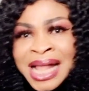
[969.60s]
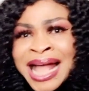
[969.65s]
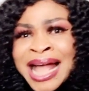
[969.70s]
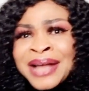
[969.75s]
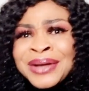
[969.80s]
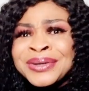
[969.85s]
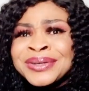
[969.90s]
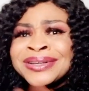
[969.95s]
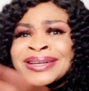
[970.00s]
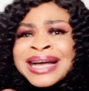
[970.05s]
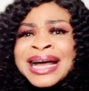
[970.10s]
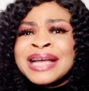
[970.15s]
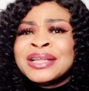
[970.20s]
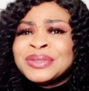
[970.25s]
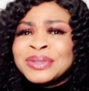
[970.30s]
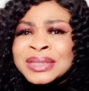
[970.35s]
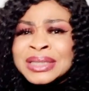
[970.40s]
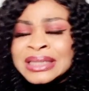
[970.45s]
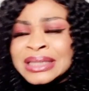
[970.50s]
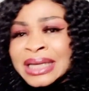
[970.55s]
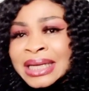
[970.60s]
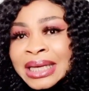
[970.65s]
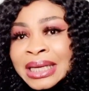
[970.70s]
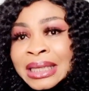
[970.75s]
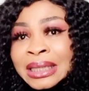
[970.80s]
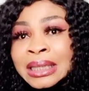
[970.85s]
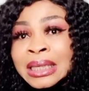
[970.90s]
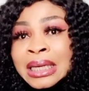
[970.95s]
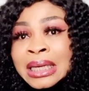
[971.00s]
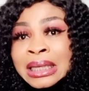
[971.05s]
I couldn't handle it
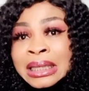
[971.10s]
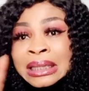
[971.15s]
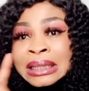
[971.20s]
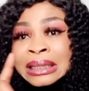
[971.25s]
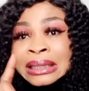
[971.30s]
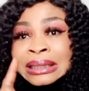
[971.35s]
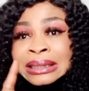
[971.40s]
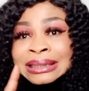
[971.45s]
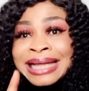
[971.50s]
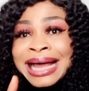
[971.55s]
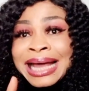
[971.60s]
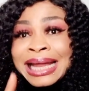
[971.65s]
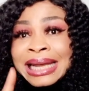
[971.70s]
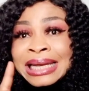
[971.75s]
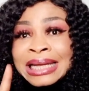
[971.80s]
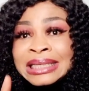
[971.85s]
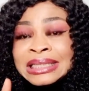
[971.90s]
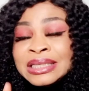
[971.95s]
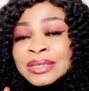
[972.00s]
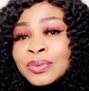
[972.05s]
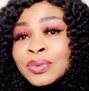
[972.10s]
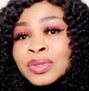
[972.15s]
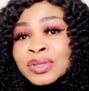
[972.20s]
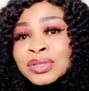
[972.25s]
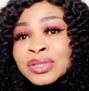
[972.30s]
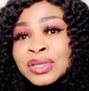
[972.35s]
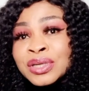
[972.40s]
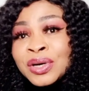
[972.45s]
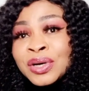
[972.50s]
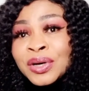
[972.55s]
again. That lady
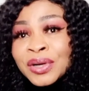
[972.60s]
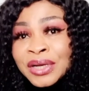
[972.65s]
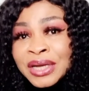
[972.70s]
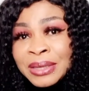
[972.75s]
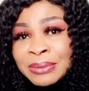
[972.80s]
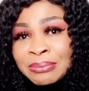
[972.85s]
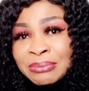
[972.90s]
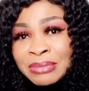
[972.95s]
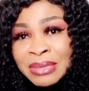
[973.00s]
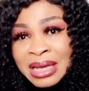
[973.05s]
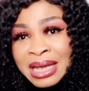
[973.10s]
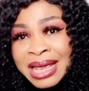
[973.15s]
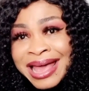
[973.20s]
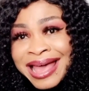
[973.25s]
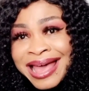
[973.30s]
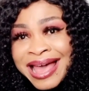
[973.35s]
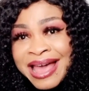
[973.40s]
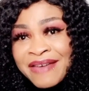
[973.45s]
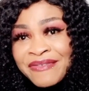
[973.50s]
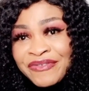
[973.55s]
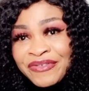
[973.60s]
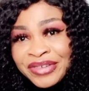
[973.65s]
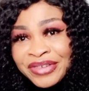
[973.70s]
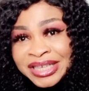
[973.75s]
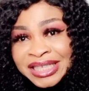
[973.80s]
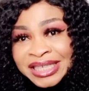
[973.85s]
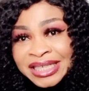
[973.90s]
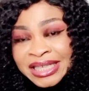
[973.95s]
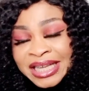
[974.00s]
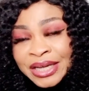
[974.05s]
was calling me every
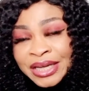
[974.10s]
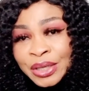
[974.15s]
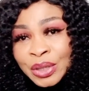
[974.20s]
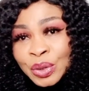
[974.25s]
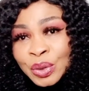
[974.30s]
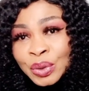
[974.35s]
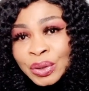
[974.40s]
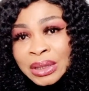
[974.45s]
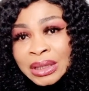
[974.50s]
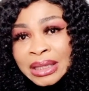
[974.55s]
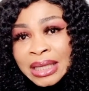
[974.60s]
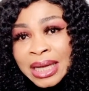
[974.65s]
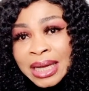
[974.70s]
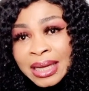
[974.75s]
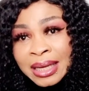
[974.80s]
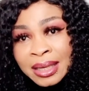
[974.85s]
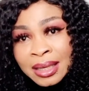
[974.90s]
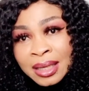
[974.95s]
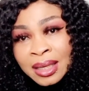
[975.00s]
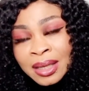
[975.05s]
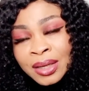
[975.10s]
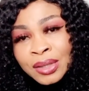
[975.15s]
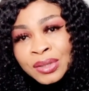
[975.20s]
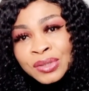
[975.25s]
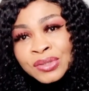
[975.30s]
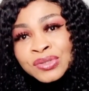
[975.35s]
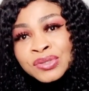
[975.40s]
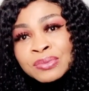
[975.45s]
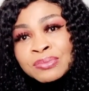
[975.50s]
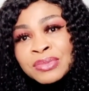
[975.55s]
single day
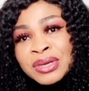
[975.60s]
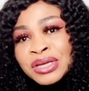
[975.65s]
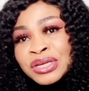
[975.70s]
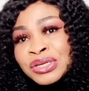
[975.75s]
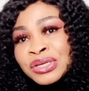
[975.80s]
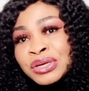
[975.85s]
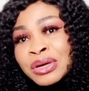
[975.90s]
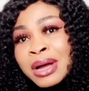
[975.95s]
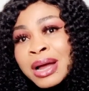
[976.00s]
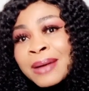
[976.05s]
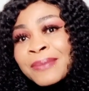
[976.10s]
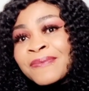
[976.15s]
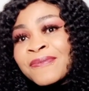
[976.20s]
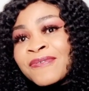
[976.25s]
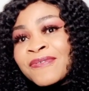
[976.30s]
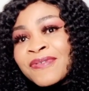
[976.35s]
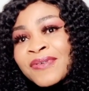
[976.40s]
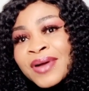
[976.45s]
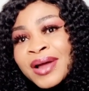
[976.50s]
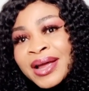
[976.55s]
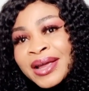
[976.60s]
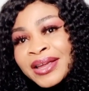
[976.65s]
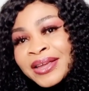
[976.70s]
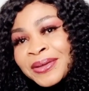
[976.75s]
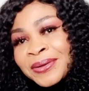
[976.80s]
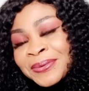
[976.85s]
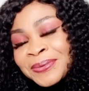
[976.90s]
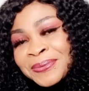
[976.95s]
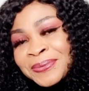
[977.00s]
to make sure I'm fine.